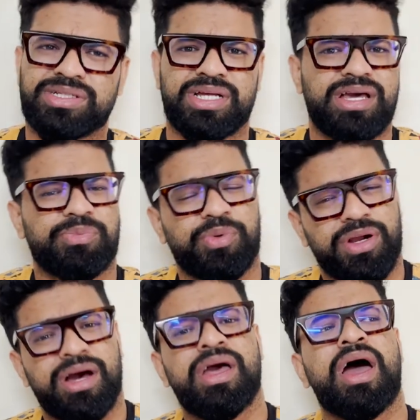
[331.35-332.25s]
Here,
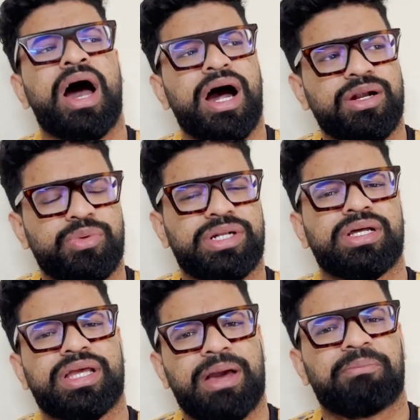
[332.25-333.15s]
pura our
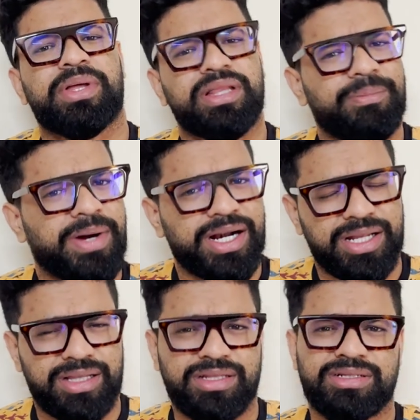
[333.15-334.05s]
Twitter campaign the part
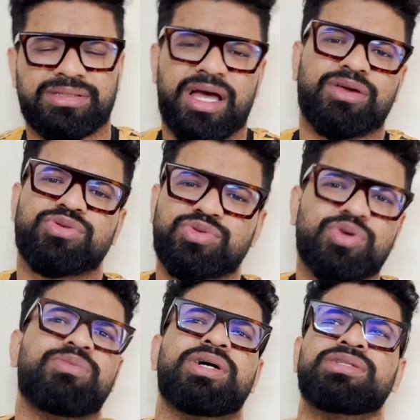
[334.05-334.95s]
author. Thank you
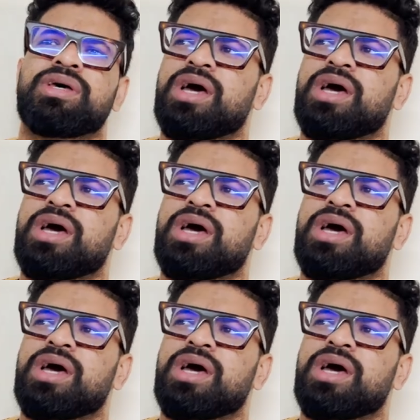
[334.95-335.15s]
so much.